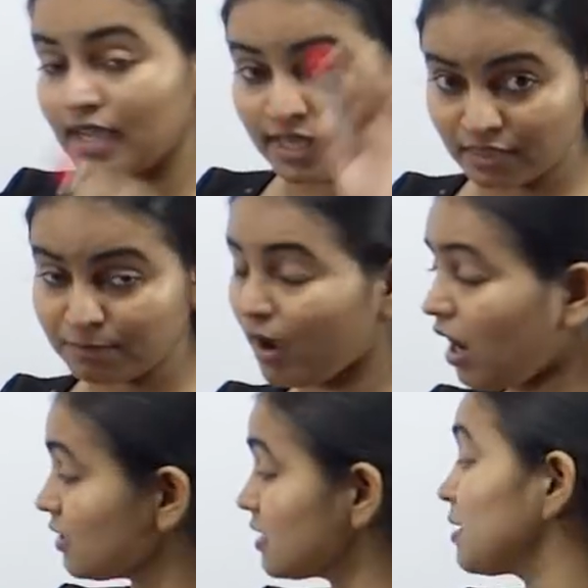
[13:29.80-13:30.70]
in the
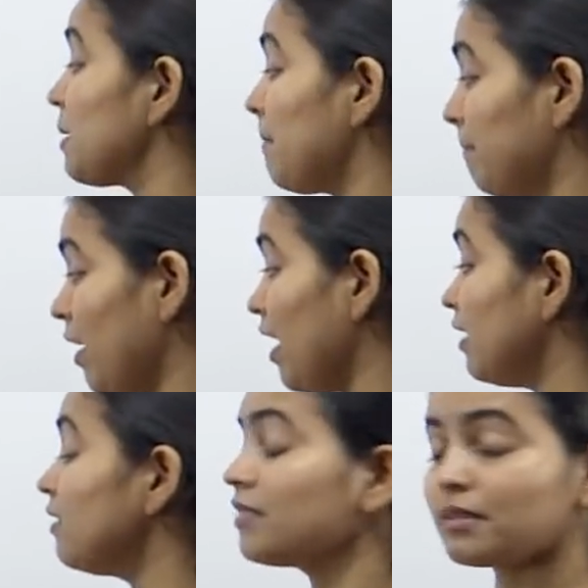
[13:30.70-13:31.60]
past
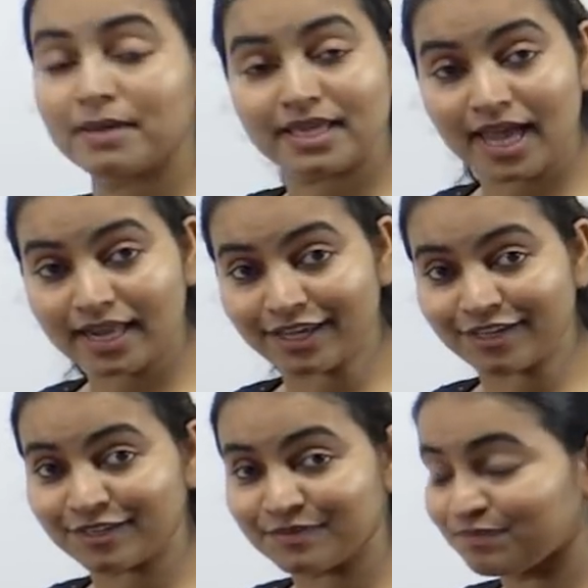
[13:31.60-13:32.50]
by the
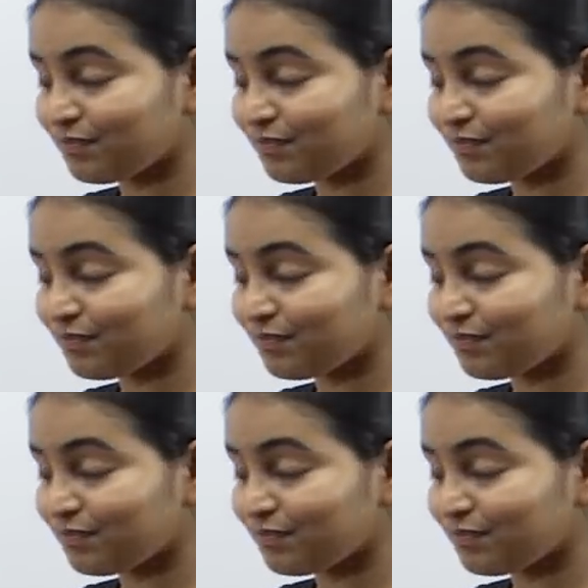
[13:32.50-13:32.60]
mechanic.